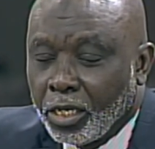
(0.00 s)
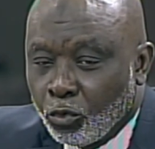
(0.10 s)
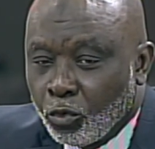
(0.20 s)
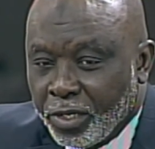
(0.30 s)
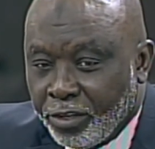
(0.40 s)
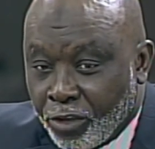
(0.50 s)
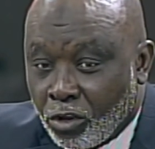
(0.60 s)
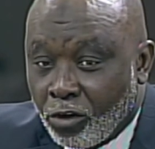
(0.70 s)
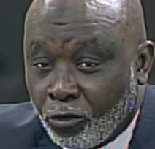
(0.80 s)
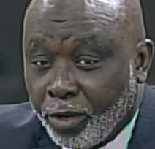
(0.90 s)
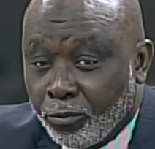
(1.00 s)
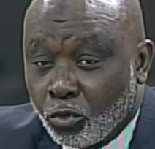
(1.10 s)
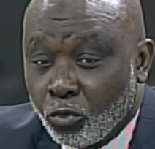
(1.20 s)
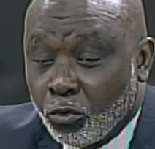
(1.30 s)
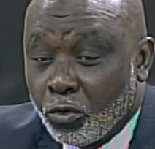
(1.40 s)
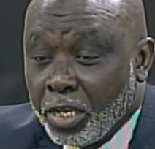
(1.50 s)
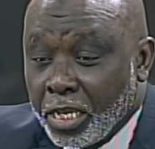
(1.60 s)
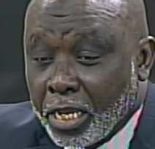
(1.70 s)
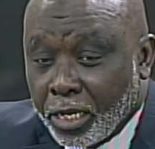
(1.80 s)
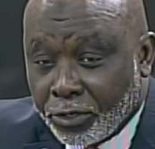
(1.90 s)
It will be difficult for him to
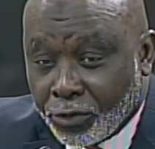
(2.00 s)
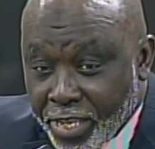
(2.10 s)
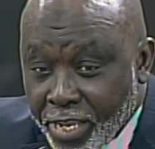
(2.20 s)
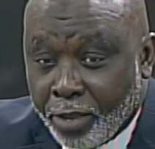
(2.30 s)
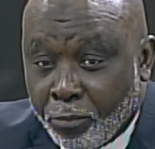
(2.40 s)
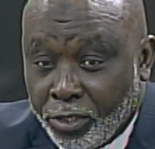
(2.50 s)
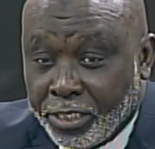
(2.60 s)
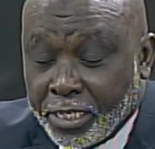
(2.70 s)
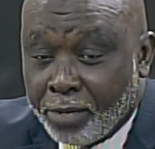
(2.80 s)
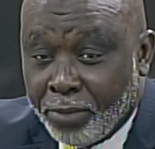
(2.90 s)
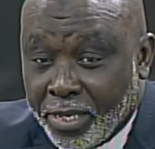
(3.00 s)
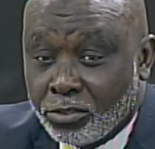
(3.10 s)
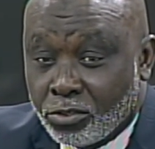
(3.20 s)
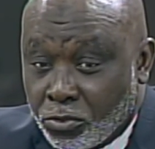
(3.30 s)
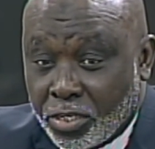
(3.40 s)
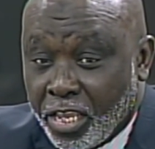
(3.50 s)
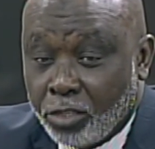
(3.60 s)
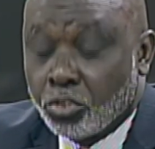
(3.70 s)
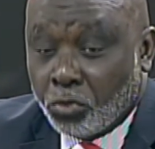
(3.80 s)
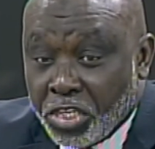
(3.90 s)
create a political base to
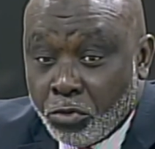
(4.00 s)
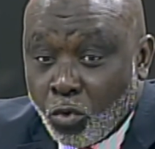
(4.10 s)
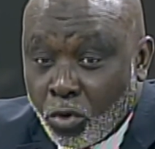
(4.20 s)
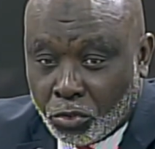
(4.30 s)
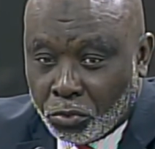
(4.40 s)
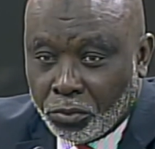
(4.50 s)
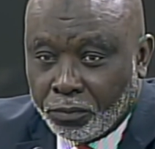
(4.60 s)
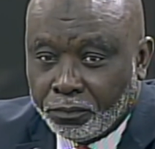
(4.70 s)
stay should he want to.